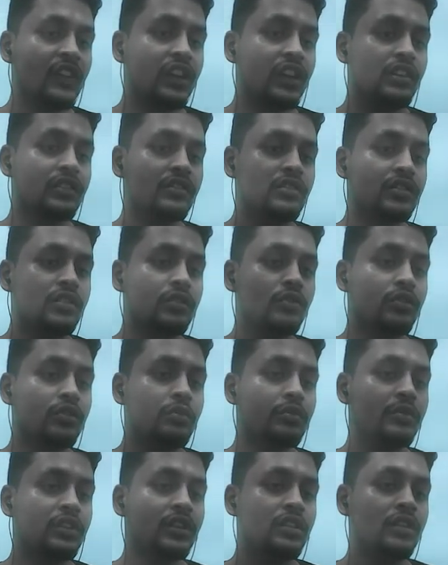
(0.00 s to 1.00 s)
density
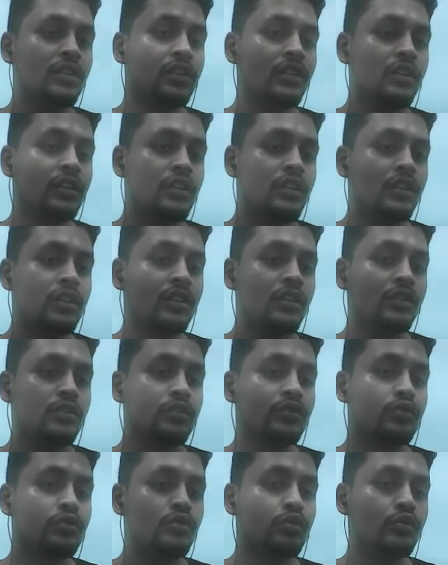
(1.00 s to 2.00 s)
will be
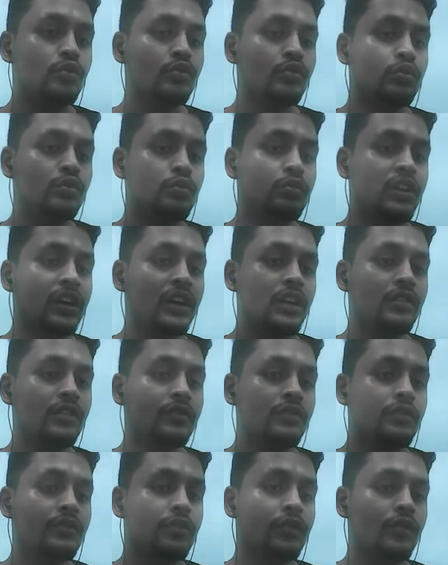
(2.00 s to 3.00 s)
2 by
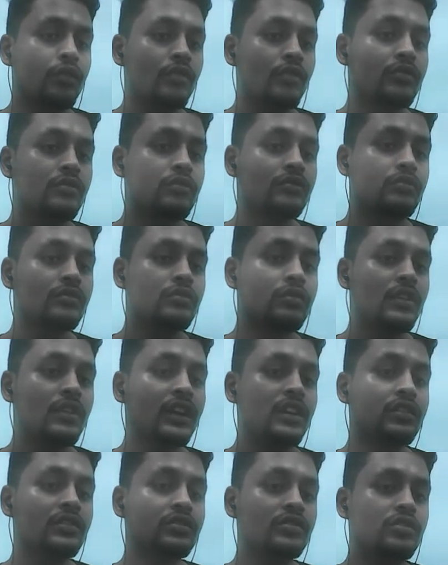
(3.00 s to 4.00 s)
4,
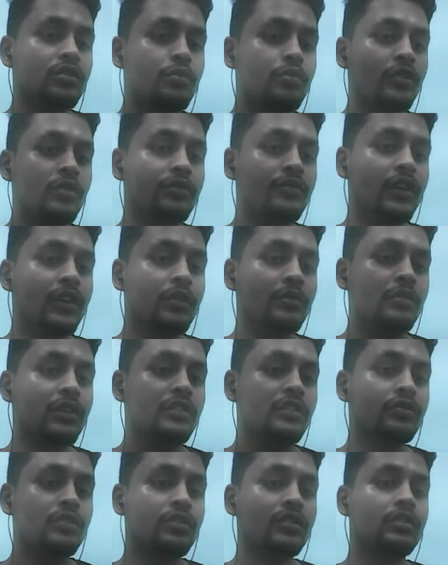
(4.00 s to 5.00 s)
right? 0.5
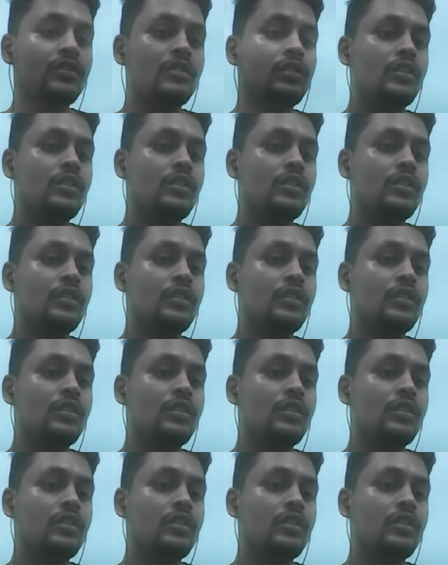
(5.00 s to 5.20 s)
as well.